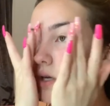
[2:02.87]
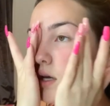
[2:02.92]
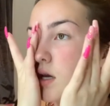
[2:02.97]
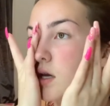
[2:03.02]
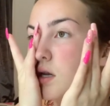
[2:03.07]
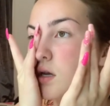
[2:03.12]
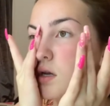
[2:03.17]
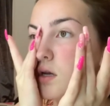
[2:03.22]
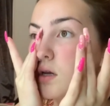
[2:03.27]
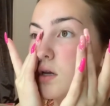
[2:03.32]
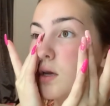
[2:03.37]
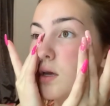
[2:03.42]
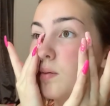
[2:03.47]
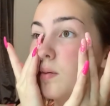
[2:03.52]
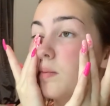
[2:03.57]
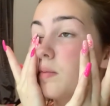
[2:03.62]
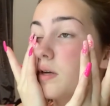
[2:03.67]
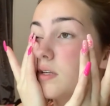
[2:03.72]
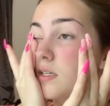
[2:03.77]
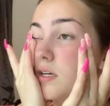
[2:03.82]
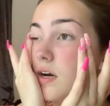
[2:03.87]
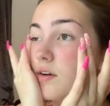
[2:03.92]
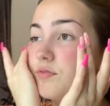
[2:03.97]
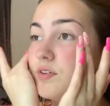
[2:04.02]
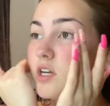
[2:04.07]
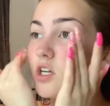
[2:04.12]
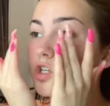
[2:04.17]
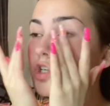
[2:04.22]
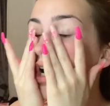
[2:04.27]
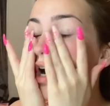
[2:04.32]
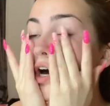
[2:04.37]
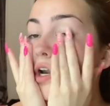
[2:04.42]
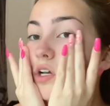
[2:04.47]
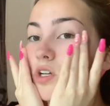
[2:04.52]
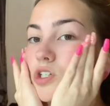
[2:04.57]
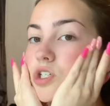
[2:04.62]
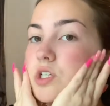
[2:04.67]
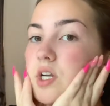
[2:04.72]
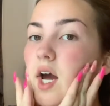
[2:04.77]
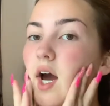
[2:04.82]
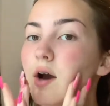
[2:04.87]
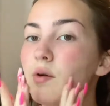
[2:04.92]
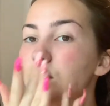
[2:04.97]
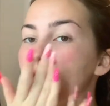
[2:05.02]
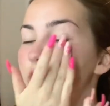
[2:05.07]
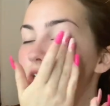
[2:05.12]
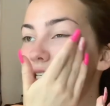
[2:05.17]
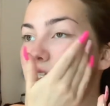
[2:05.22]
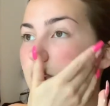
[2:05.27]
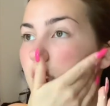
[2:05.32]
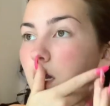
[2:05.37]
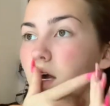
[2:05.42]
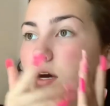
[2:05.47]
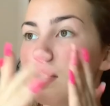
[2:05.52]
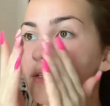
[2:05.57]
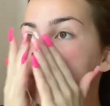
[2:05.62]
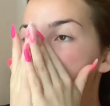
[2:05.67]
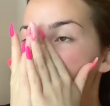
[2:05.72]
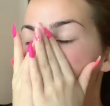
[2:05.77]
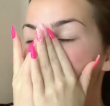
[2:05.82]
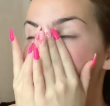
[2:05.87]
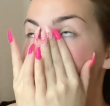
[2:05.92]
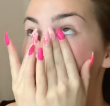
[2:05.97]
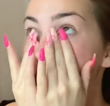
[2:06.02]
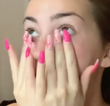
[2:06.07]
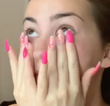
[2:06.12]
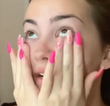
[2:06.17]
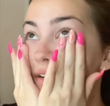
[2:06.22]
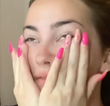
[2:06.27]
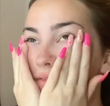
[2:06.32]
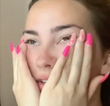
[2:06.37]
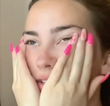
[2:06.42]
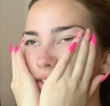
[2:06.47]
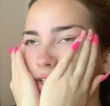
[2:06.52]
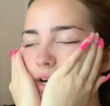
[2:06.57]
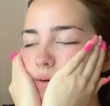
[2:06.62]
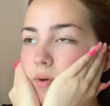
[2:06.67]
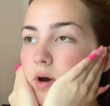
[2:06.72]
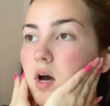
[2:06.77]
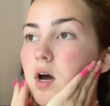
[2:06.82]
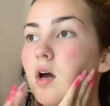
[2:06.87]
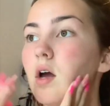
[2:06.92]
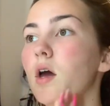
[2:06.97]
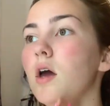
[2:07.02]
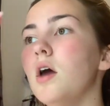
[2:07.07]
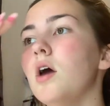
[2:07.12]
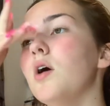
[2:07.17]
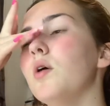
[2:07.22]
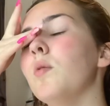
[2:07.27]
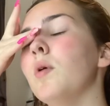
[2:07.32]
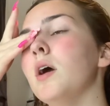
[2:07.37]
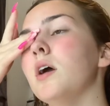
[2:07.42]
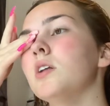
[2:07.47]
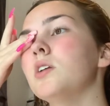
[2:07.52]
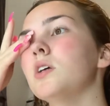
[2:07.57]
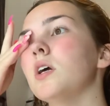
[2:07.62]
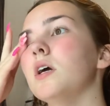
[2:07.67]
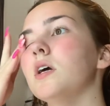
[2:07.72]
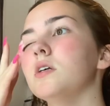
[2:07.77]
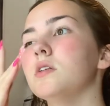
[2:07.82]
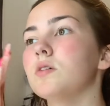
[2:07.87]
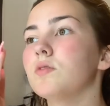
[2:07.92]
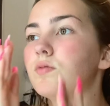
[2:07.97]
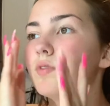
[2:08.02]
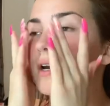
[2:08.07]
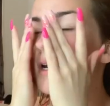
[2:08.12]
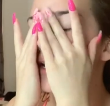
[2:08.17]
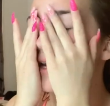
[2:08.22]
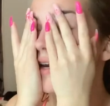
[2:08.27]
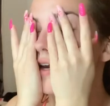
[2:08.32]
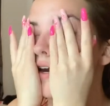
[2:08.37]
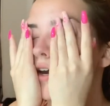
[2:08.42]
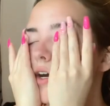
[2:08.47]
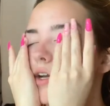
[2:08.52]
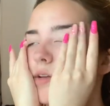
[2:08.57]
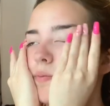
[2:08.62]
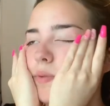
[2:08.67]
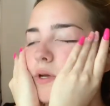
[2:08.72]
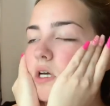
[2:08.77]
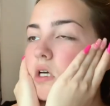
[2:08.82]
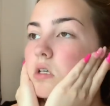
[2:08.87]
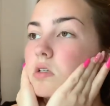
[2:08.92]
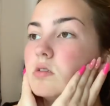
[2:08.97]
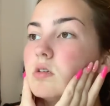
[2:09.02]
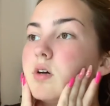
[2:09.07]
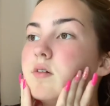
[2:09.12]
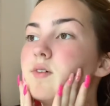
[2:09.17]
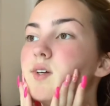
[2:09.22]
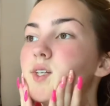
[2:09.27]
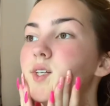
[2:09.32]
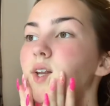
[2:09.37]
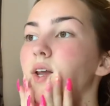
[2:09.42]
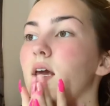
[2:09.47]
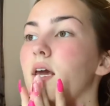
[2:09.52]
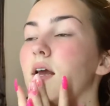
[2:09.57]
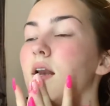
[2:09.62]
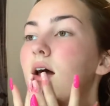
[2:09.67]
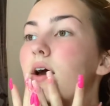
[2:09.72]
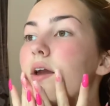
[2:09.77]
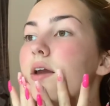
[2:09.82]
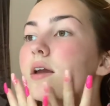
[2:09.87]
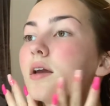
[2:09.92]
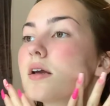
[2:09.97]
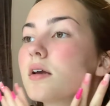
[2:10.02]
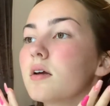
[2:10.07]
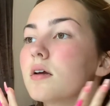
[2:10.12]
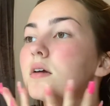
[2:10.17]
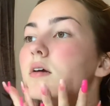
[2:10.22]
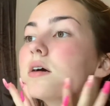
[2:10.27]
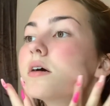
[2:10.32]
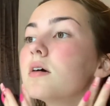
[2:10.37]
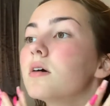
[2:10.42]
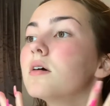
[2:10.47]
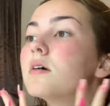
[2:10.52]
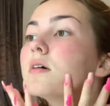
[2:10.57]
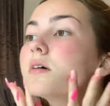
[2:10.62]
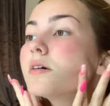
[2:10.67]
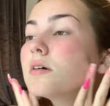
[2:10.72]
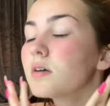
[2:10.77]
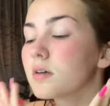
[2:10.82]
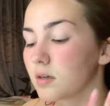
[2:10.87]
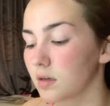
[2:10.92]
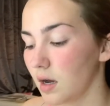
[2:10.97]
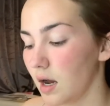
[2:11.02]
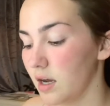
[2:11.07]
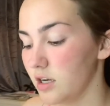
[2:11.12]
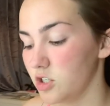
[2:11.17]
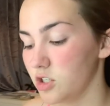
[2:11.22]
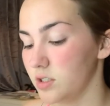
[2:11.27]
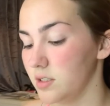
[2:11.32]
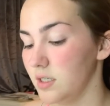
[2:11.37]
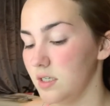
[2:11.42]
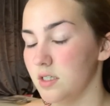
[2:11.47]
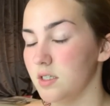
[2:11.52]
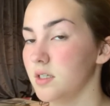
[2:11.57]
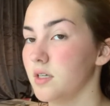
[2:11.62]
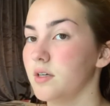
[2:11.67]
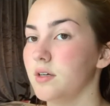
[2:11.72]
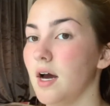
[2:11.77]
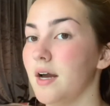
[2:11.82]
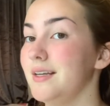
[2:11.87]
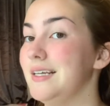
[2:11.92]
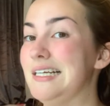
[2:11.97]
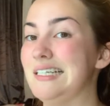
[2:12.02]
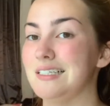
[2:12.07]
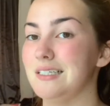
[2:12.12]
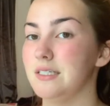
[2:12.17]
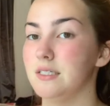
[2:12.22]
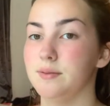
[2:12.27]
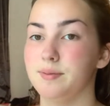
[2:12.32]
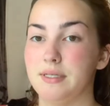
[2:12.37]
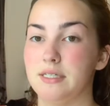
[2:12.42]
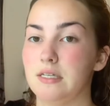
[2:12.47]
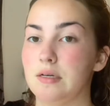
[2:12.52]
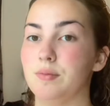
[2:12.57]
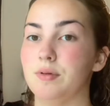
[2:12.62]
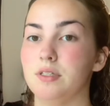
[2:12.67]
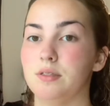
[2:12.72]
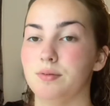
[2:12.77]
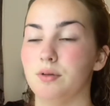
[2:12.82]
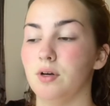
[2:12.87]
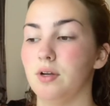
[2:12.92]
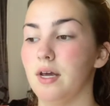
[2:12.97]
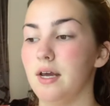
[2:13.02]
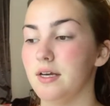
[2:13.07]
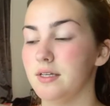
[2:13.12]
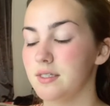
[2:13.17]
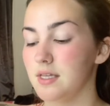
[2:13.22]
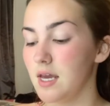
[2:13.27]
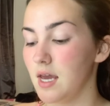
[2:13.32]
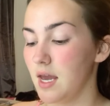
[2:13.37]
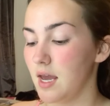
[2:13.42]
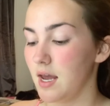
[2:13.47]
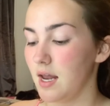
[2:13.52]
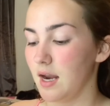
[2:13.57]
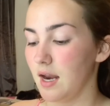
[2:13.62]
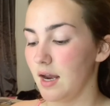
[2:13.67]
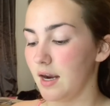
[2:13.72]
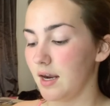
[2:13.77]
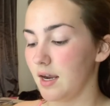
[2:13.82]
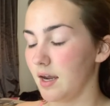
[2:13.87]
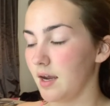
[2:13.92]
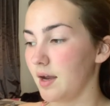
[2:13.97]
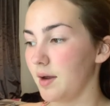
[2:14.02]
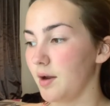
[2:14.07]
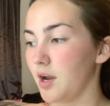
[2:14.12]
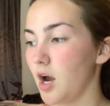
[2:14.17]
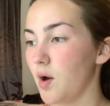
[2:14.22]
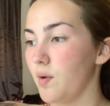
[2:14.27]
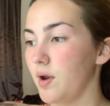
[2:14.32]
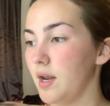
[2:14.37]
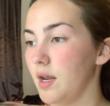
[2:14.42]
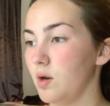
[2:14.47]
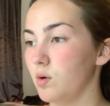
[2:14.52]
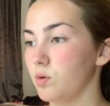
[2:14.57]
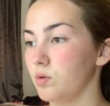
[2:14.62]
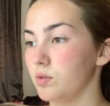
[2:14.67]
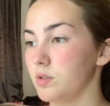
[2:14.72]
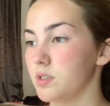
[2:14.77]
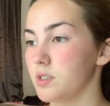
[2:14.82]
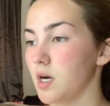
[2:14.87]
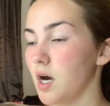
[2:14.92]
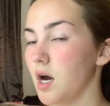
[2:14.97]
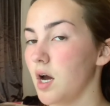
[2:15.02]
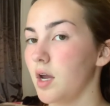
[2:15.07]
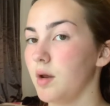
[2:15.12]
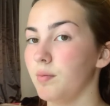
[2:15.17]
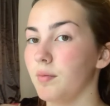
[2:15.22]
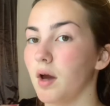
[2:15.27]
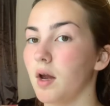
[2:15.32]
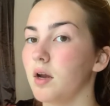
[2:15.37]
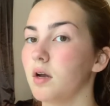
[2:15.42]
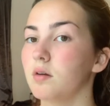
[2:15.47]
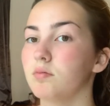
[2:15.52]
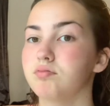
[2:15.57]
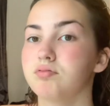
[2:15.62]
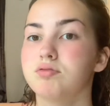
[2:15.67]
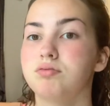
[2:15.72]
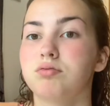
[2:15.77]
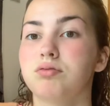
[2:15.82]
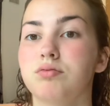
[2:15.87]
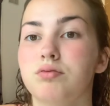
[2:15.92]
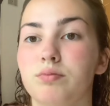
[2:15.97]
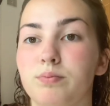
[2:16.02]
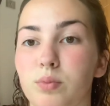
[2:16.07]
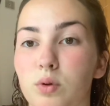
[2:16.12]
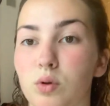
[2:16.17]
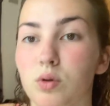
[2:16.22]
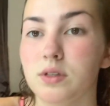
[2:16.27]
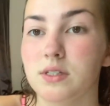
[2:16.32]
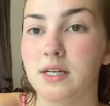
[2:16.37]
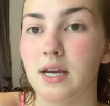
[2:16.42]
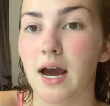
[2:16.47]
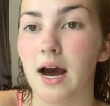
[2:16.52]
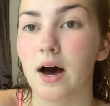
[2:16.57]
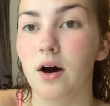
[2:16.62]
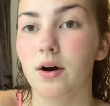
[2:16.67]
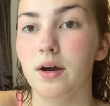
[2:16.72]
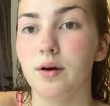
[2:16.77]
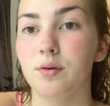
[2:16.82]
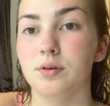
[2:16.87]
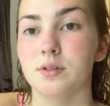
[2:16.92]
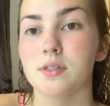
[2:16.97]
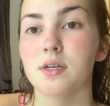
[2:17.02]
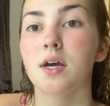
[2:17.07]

and keeping busy. I finished college now, which is nice. I'm done for summer, which is really good, because obviously like I just needed it. I needed it to be summer, to be honest. Like going in all the time, like bloody hell, it was